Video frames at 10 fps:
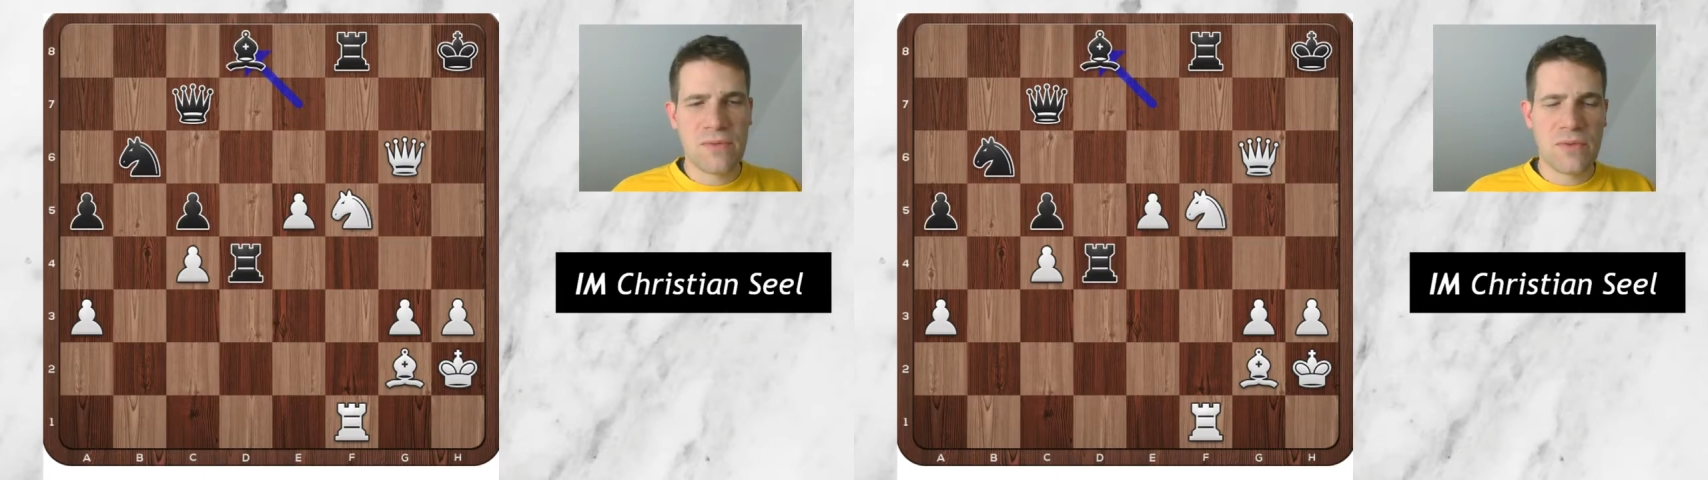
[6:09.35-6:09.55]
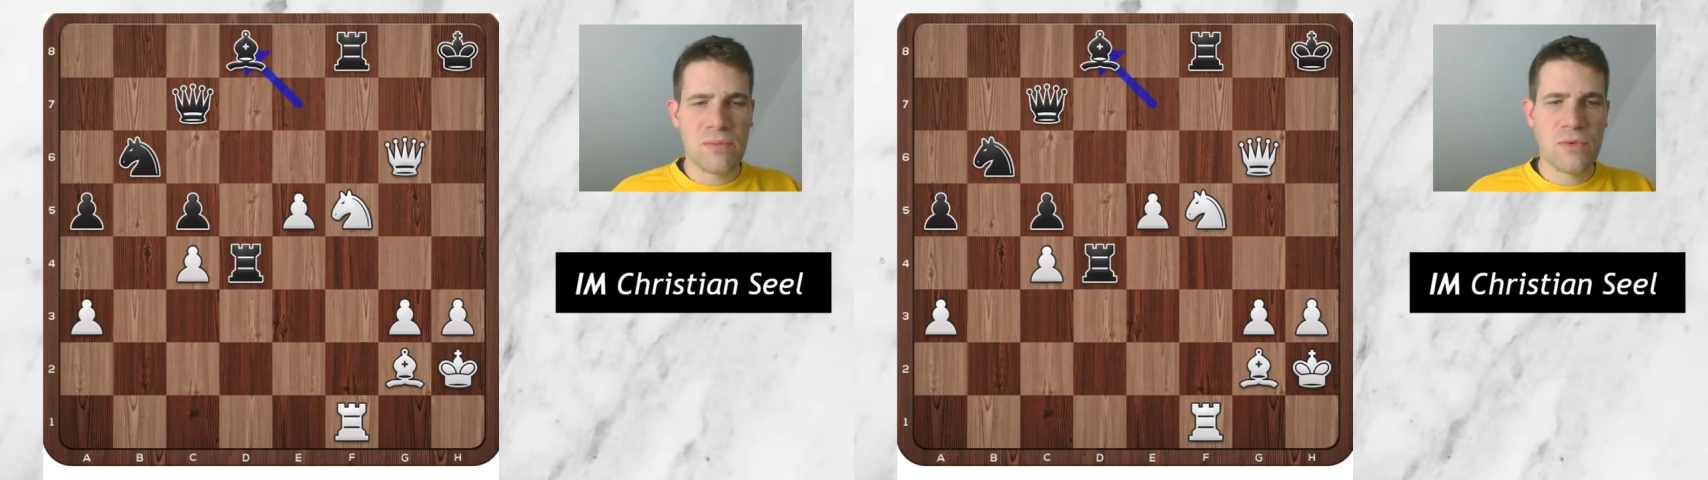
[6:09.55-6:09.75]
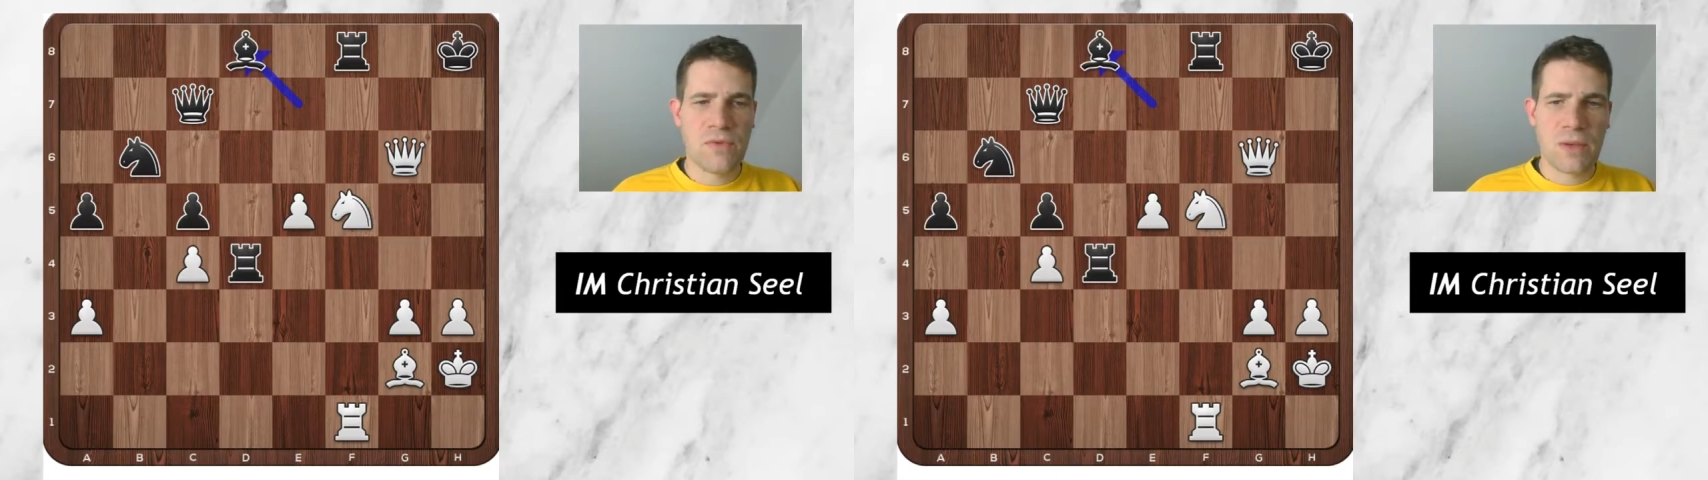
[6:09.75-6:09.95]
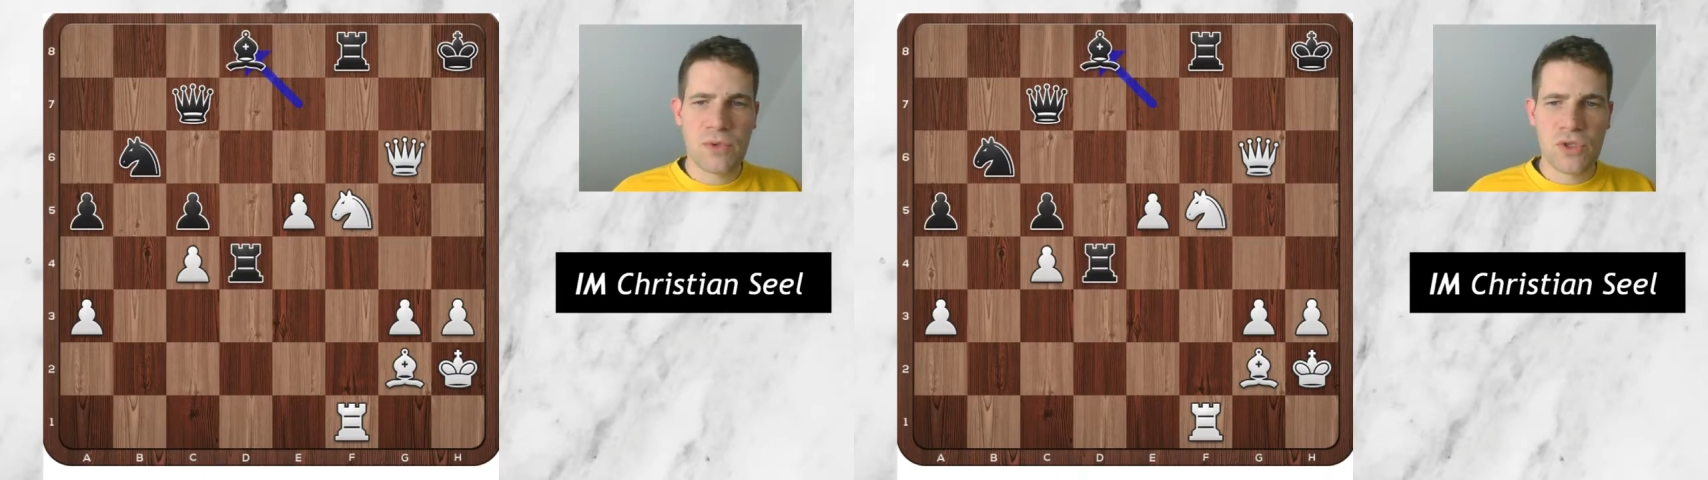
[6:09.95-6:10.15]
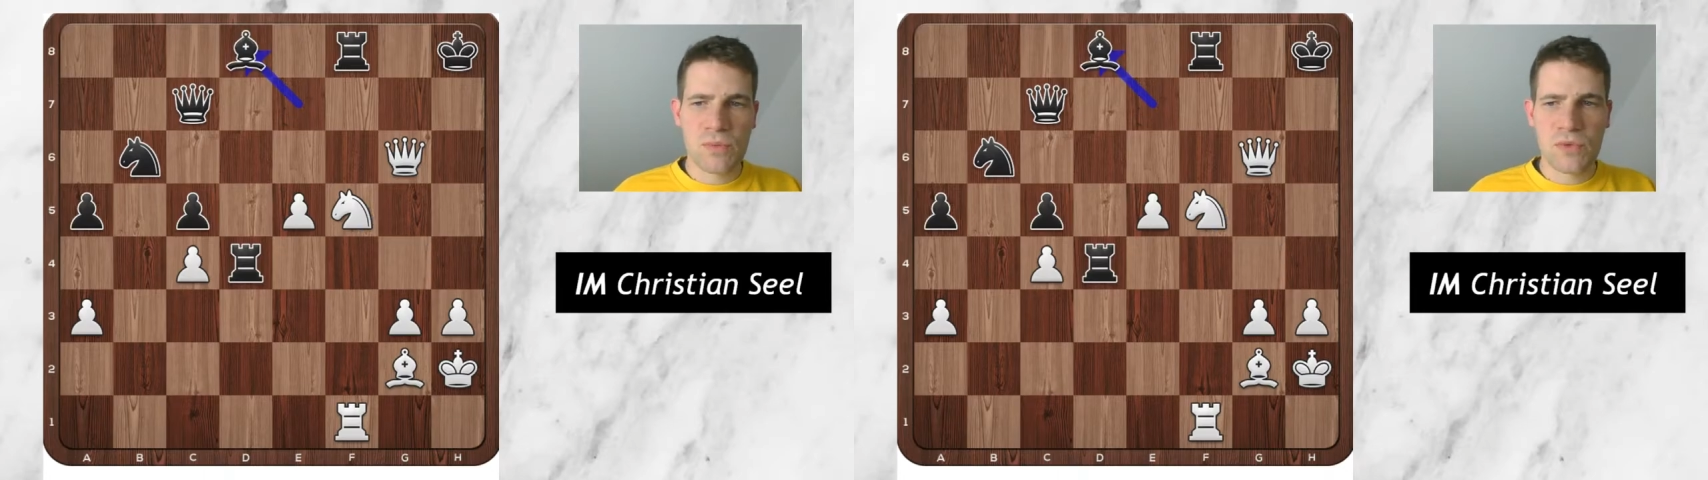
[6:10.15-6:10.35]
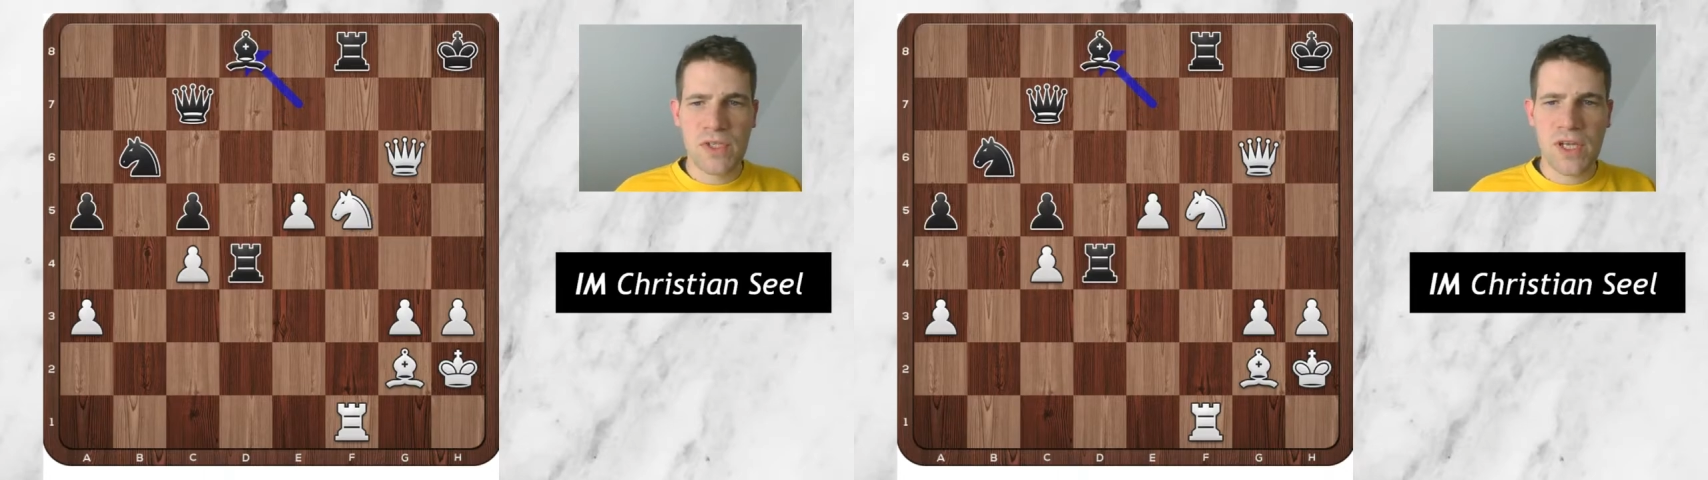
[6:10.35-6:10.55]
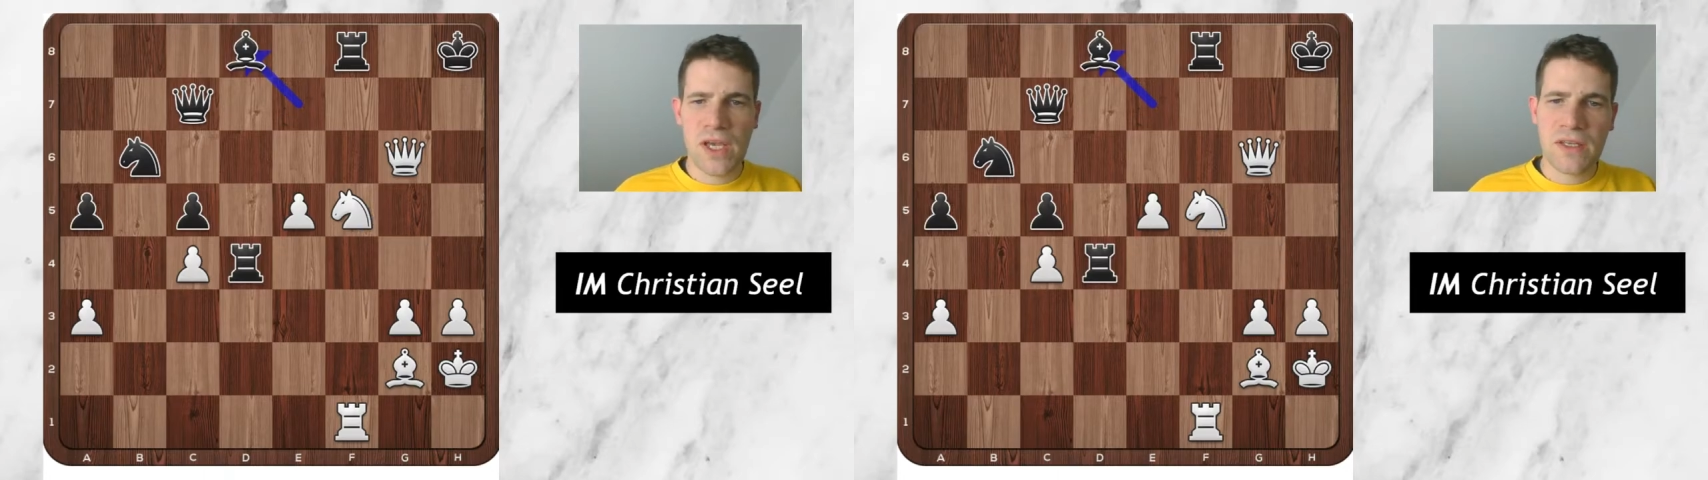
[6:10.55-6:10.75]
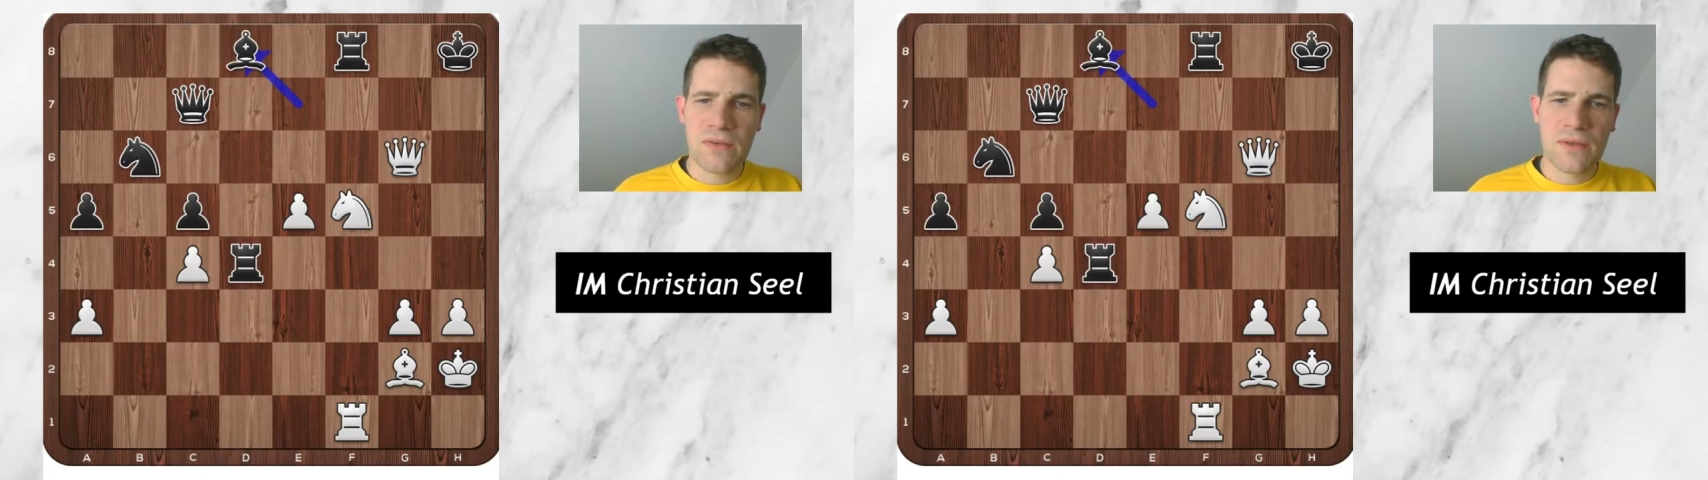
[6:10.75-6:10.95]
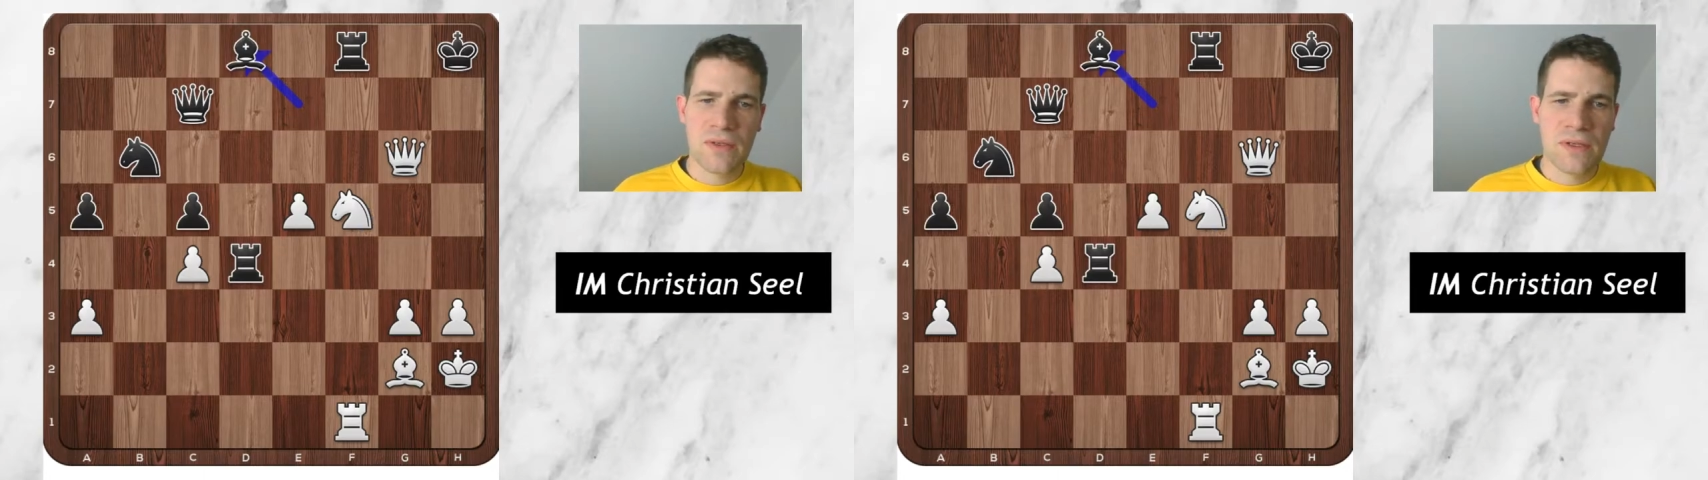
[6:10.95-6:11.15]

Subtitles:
with a move like bishop to d8,